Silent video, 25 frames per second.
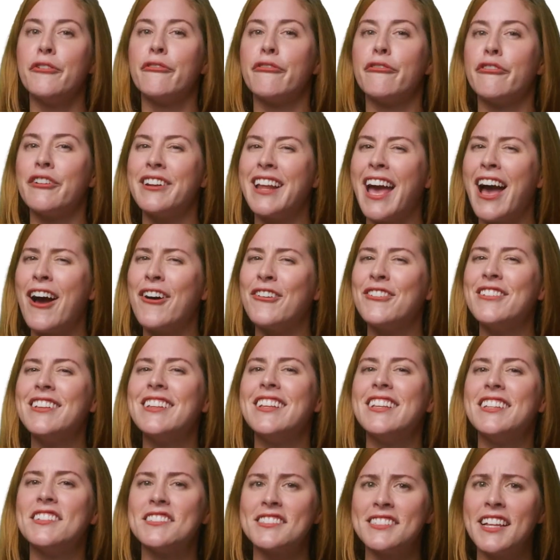For now,
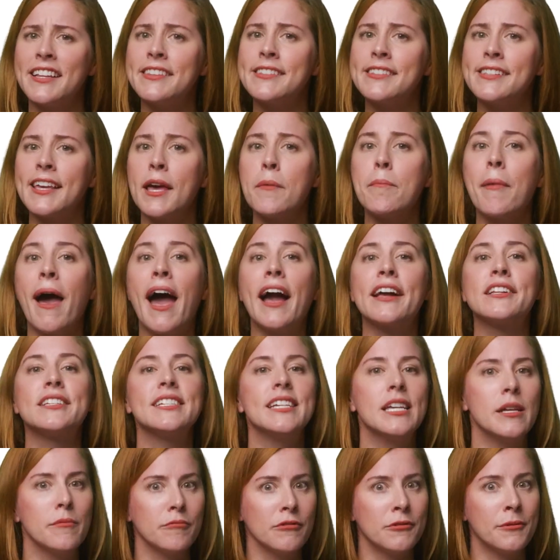let's get back
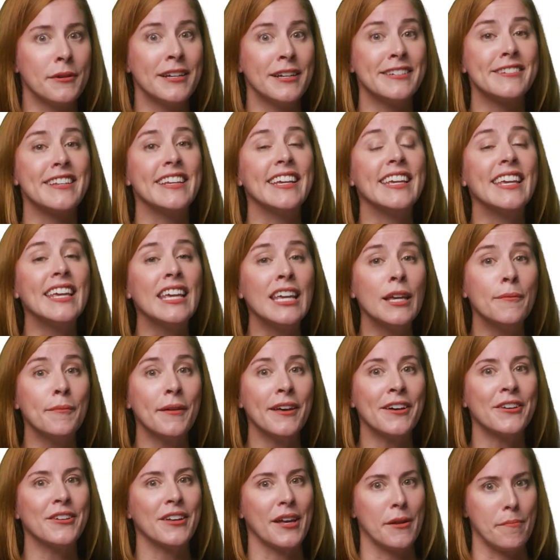to implementing
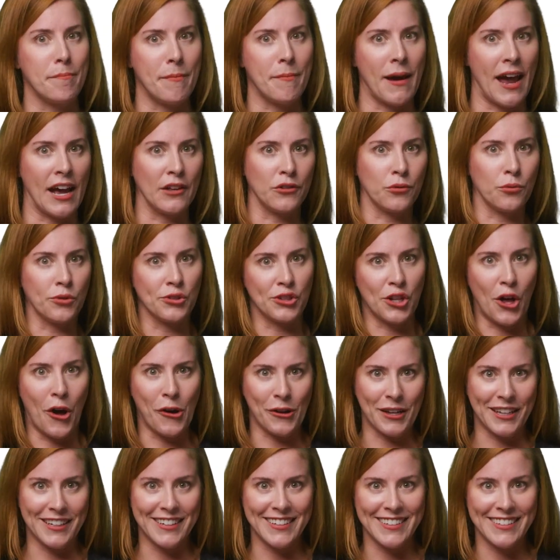email and password
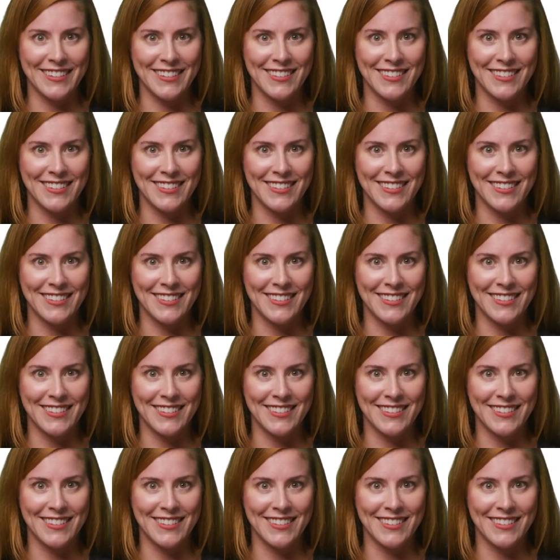login.